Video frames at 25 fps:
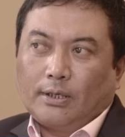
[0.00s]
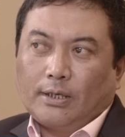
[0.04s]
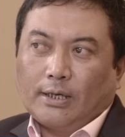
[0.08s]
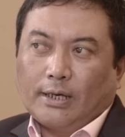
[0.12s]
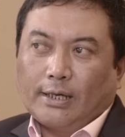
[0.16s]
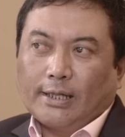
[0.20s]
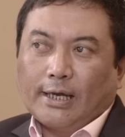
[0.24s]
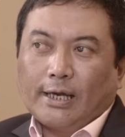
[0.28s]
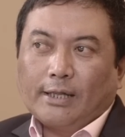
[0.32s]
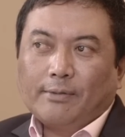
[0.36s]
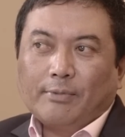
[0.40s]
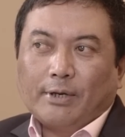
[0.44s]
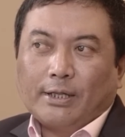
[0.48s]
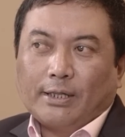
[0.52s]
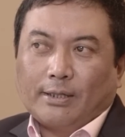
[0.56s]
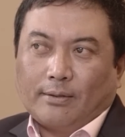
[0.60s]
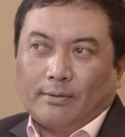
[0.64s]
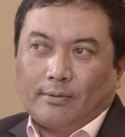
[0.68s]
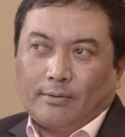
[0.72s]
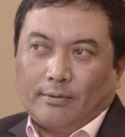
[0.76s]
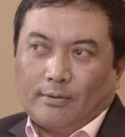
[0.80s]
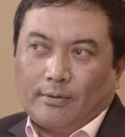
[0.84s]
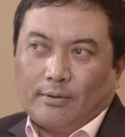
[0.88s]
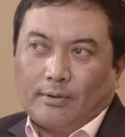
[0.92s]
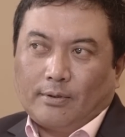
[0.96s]

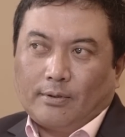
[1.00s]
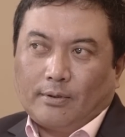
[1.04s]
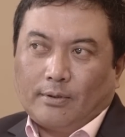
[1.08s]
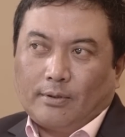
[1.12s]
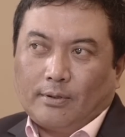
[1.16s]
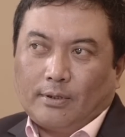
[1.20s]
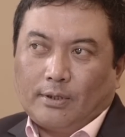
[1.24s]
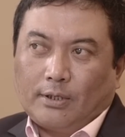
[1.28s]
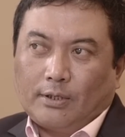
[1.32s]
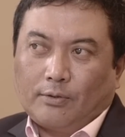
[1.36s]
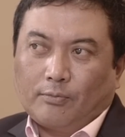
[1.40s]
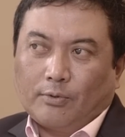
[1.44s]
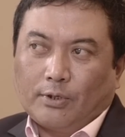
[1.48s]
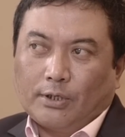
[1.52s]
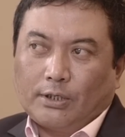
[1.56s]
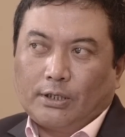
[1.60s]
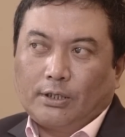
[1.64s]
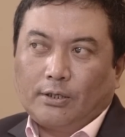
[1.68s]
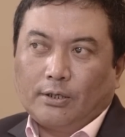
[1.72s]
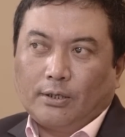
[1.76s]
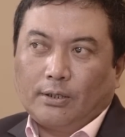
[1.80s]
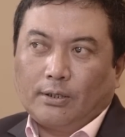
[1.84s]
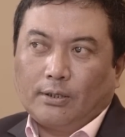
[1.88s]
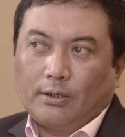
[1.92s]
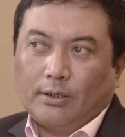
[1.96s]
alignment, it was
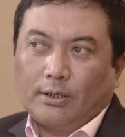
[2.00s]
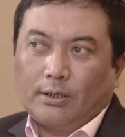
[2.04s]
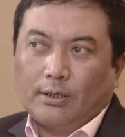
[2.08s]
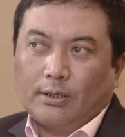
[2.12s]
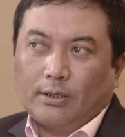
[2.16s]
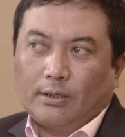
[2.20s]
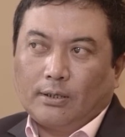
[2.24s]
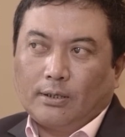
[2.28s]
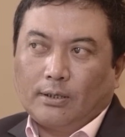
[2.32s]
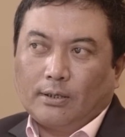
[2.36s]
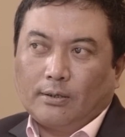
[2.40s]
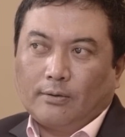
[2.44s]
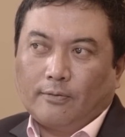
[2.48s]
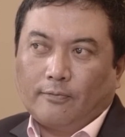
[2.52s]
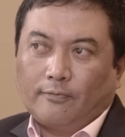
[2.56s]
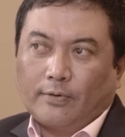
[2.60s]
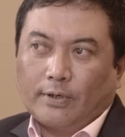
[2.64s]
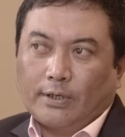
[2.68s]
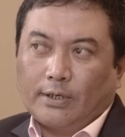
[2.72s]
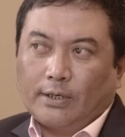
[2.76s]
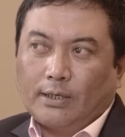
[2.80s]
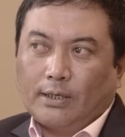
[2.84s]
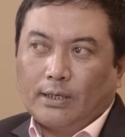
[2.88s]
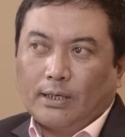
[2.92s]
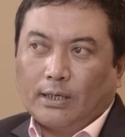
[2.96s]
done in a
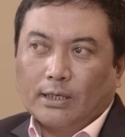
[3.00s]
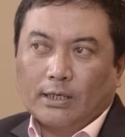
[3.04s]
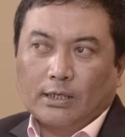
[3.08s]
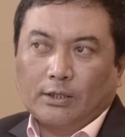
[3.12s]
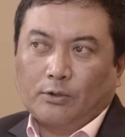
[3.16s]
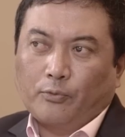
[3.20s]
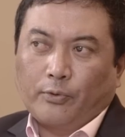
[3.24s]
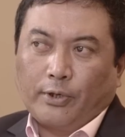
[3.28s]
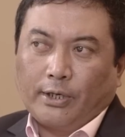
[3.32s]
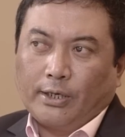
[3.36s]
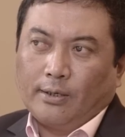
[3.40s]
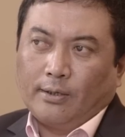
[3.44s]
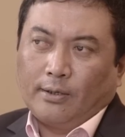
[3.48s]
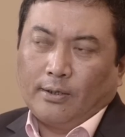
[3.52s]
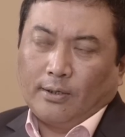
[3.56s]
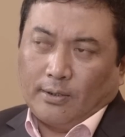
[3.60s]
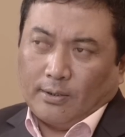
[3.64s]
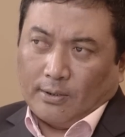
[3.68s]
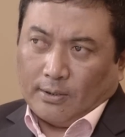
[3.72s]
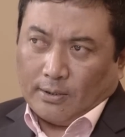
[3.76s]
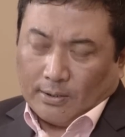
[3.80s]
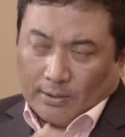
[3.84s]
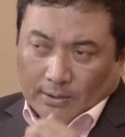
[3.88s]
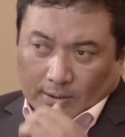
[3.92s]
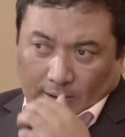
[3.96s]
very hurried way.
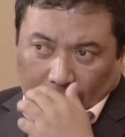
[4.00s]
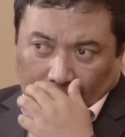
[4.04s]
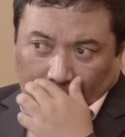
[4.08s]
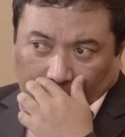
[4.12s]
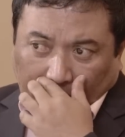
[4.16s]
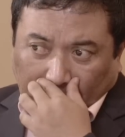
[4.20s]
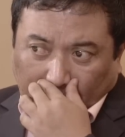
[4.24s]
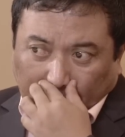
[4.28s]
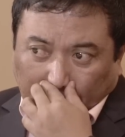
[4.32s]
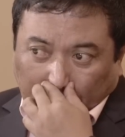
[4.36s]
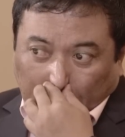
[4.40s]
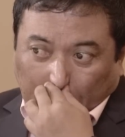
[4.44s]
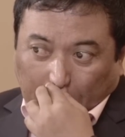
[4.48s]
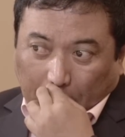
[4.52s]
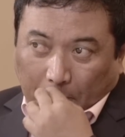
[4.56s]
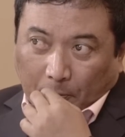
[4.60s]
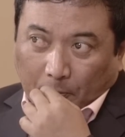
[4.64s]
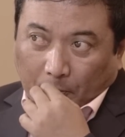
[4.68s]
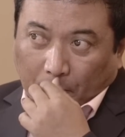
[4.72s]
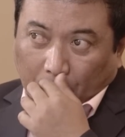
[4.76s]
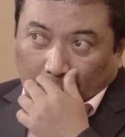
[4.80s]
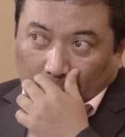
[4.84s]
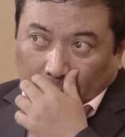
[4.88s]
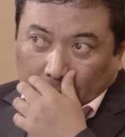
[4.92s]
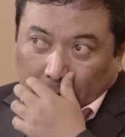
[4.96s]

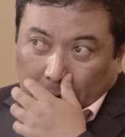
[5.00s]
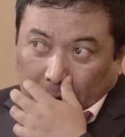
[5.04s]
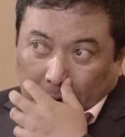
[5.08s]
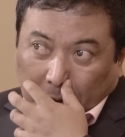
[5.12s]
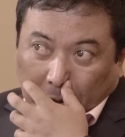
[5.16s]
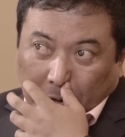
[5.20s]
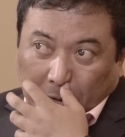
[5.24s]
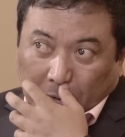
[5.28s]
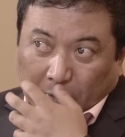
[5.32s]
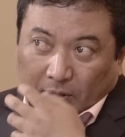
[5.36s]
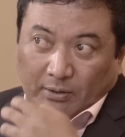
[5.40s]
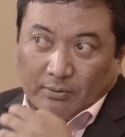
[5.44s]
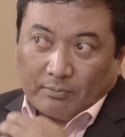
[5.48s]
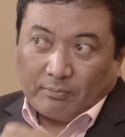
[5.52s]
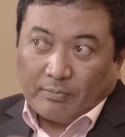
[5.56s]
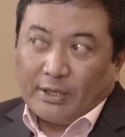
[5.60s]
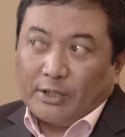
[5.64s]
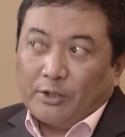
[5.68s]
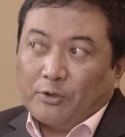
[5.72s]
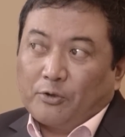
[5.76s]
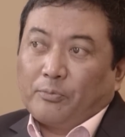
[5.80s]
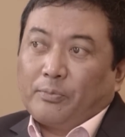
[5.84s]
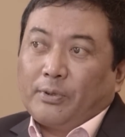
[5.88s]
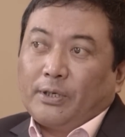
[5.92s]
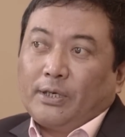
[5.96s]
Alignment was not
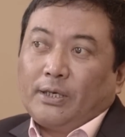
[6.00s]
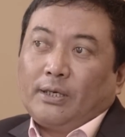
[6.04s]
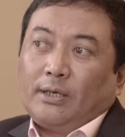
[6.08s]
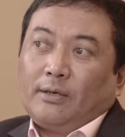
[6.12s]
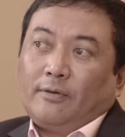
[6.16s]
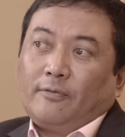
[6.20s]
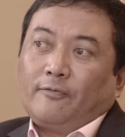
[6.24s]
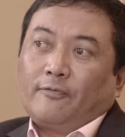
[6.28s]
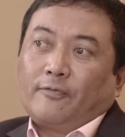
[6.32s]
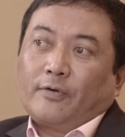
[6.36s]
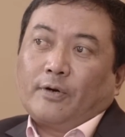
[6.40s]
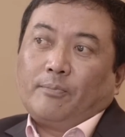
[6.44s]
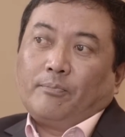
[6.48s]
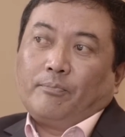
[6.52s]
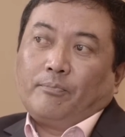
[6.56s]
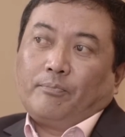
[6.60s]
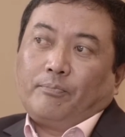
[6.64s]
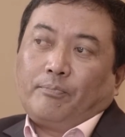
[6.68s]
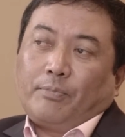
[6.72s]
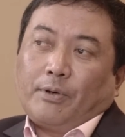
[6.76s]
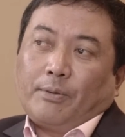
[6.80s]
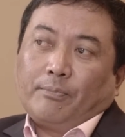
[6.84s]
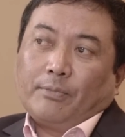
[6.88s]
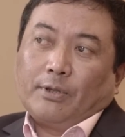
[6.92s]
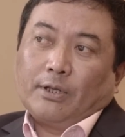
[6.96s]
meant to be from
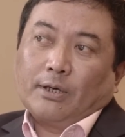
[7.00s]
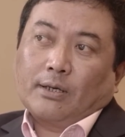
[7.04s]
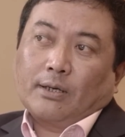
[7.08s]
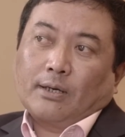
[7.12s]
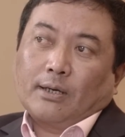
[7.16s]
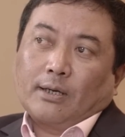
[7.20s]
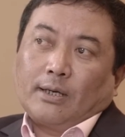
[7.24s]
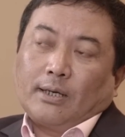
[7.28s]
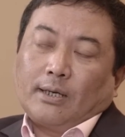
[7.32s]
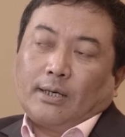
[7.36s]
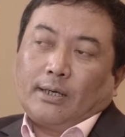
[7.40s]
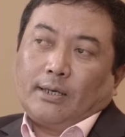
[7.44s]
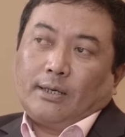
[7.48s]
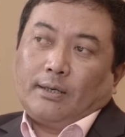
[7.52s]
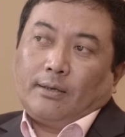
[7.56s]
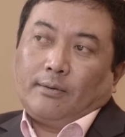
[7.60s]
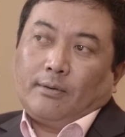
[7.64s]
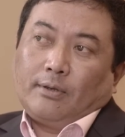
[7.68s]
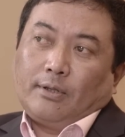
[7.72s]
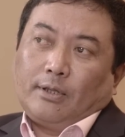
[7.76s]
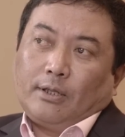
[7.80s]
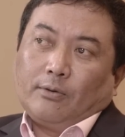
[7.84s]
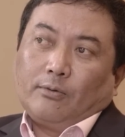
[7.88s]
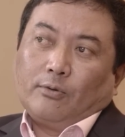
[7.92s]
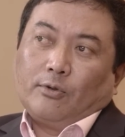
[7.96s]

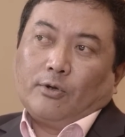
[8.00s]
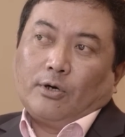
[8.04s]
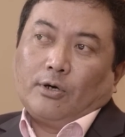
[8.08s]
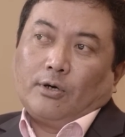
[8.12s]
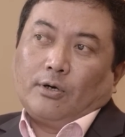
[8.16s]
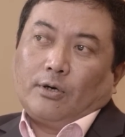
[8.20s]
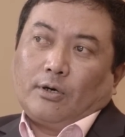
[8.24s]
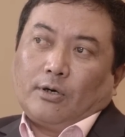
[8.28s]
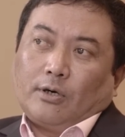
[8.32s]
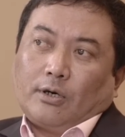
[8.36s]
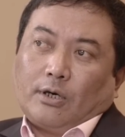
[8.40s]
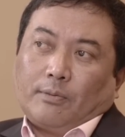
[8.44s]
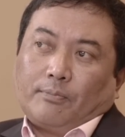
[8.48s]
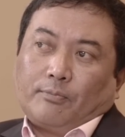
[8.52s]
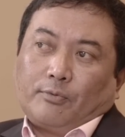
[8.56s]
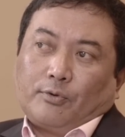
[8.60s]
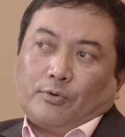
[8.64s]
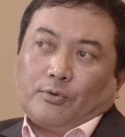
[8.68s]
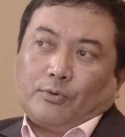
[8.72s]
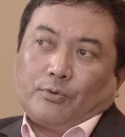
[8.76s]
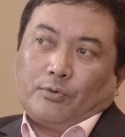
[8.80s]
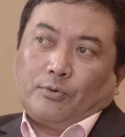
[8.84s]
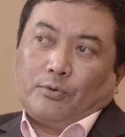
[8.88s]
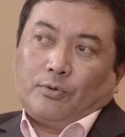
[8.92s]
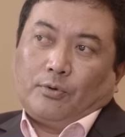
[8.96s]
Pamlakrai, Liulong up
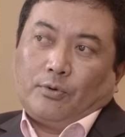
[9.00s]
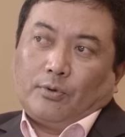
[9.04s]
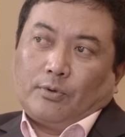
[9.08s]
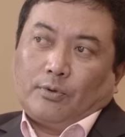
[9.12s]
to